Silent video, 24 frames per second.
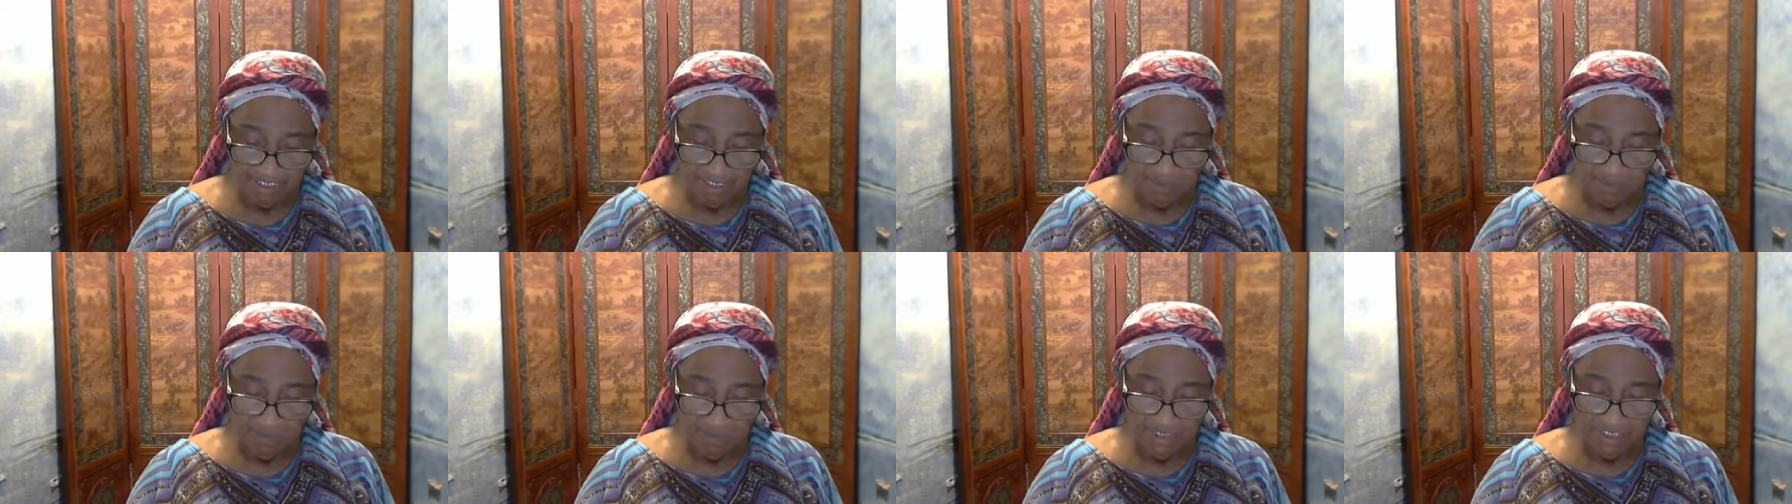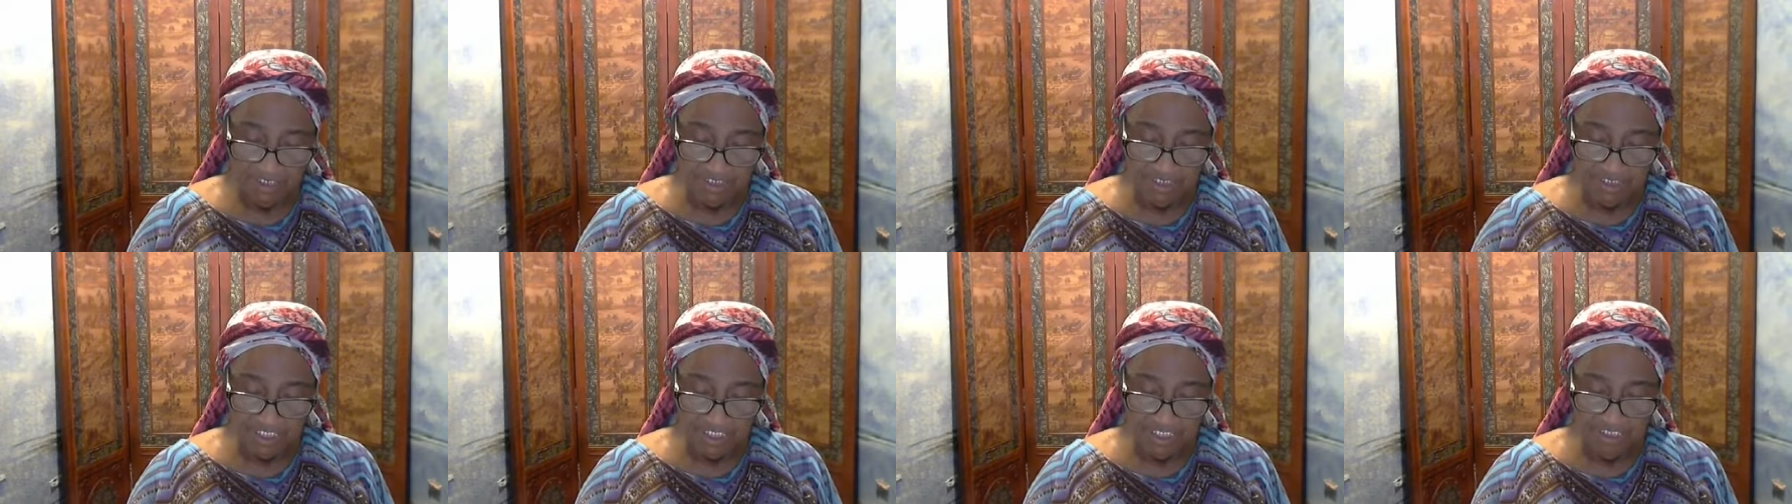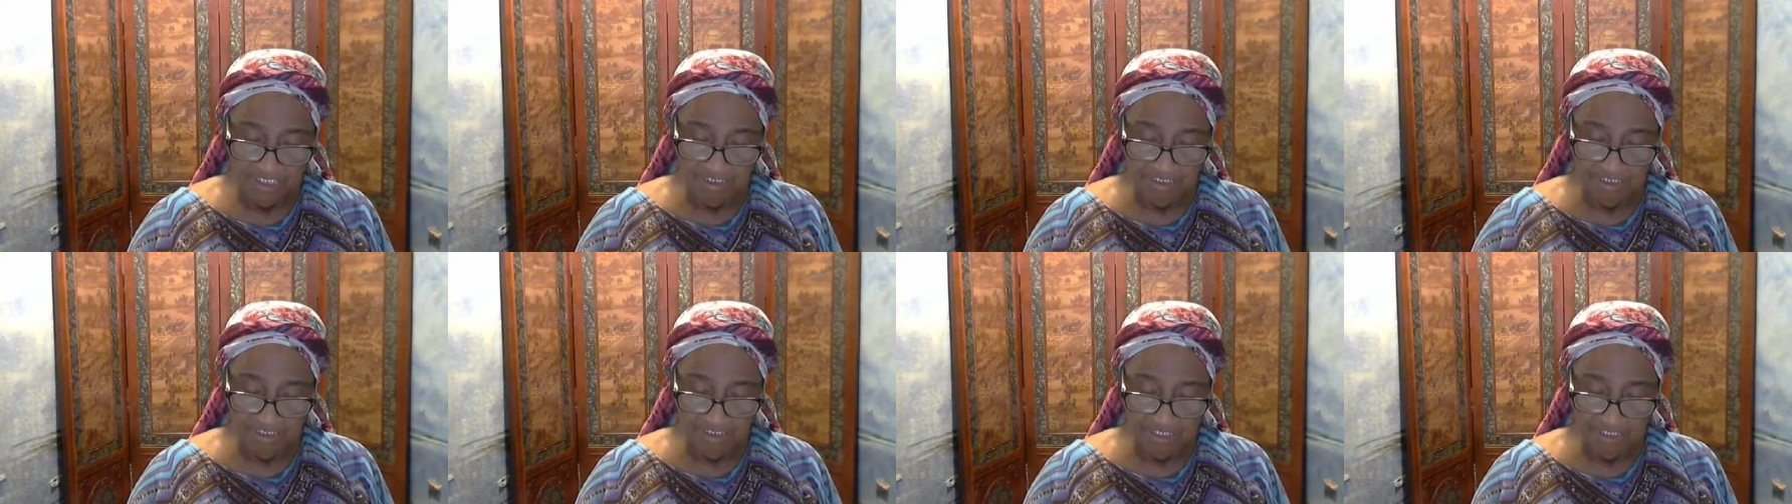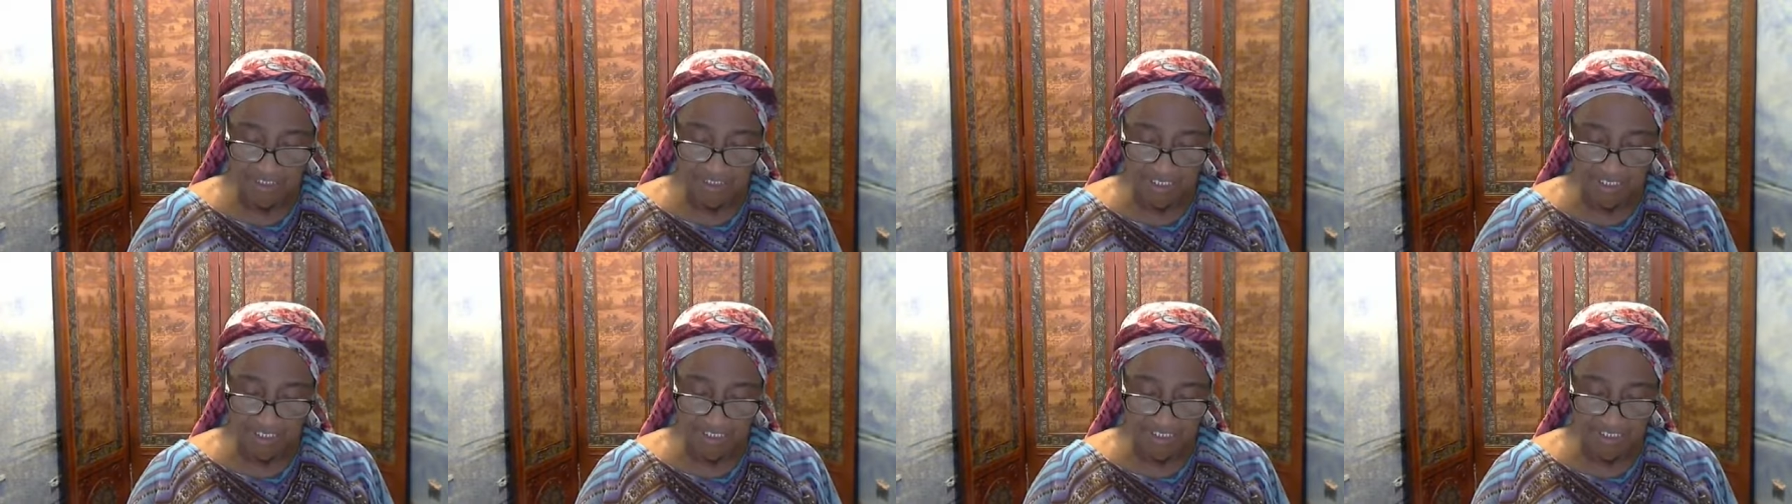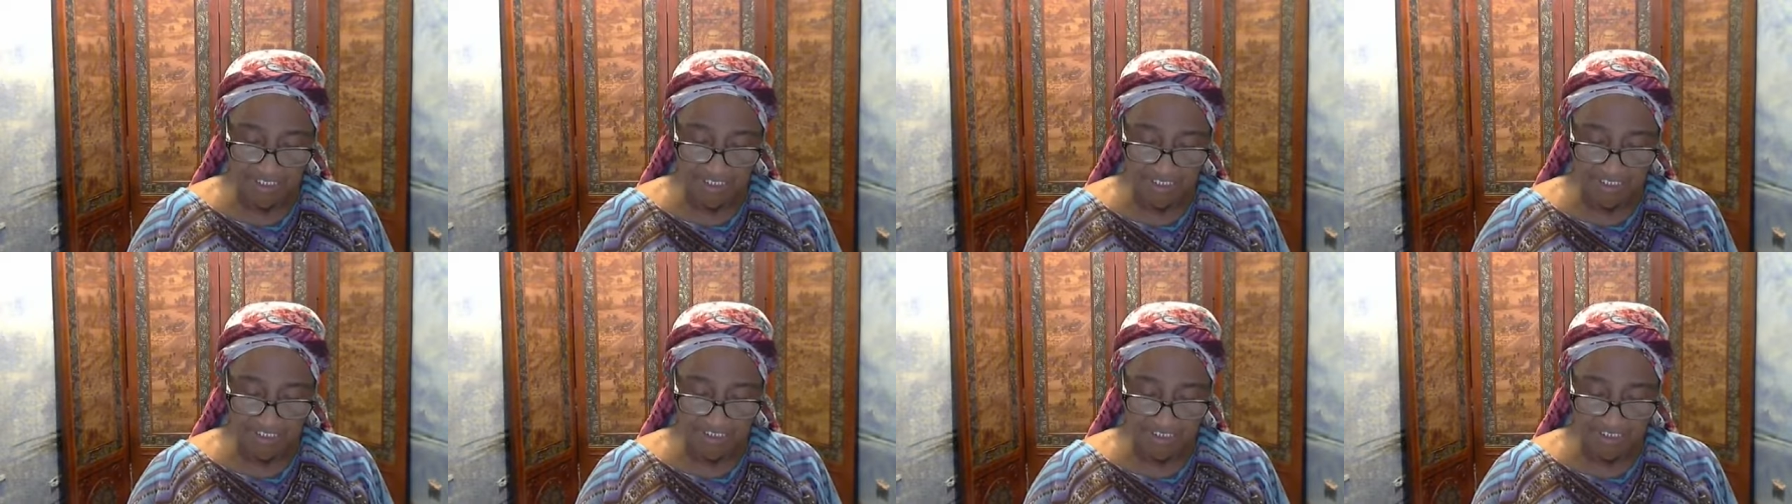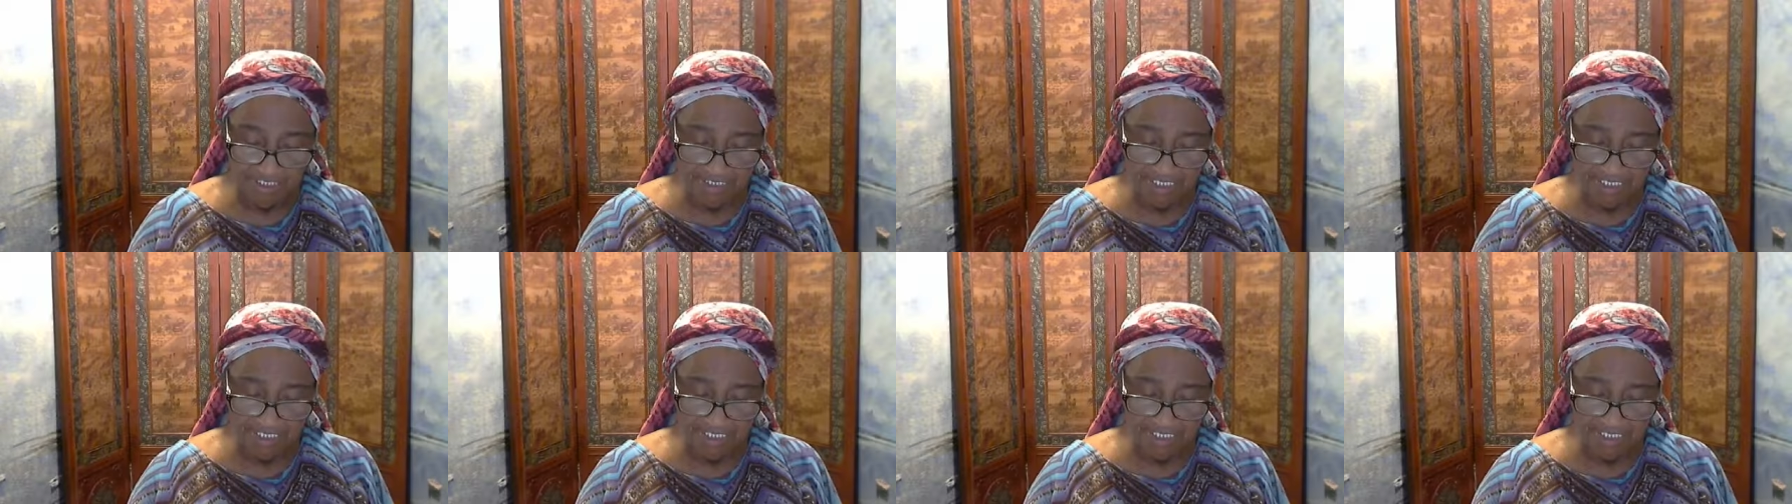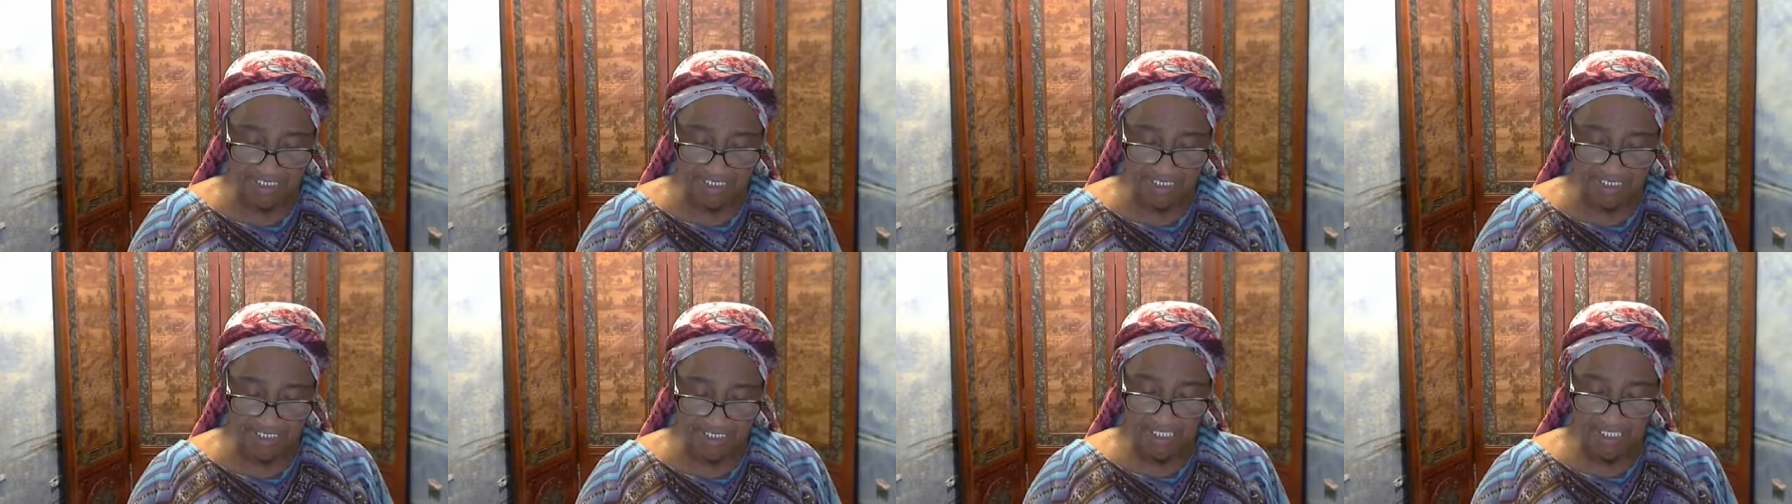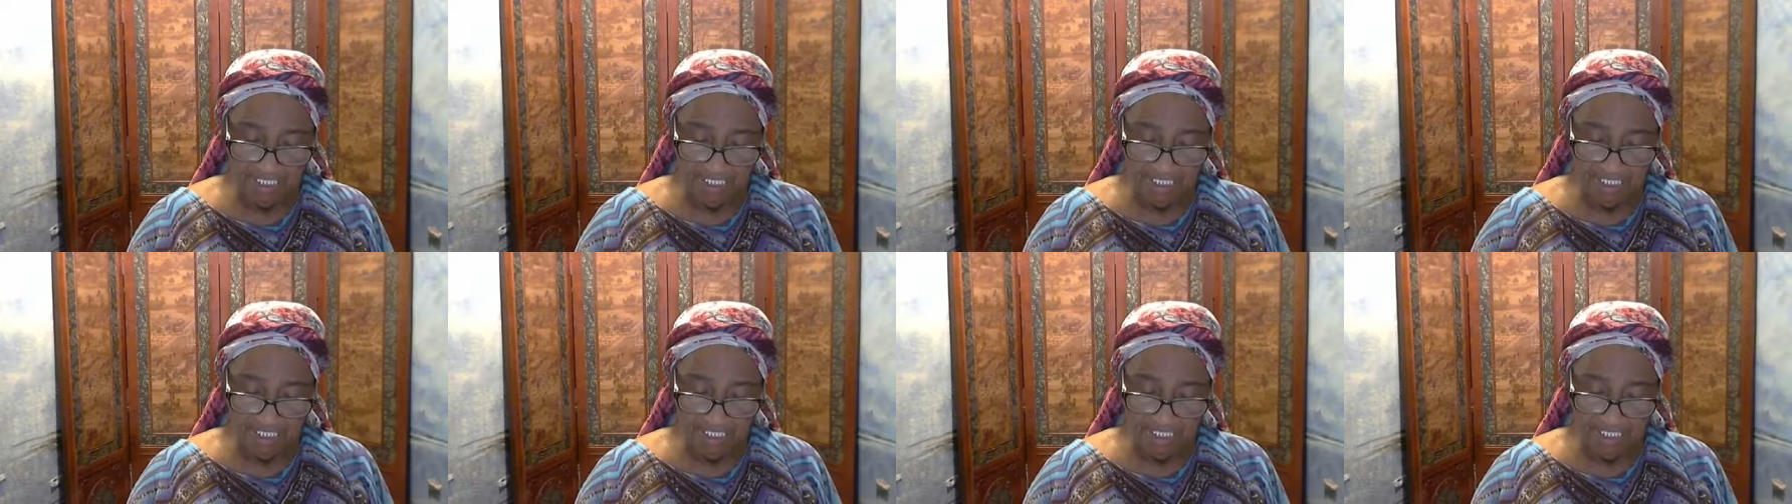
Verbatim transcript: When Jesus heard these things,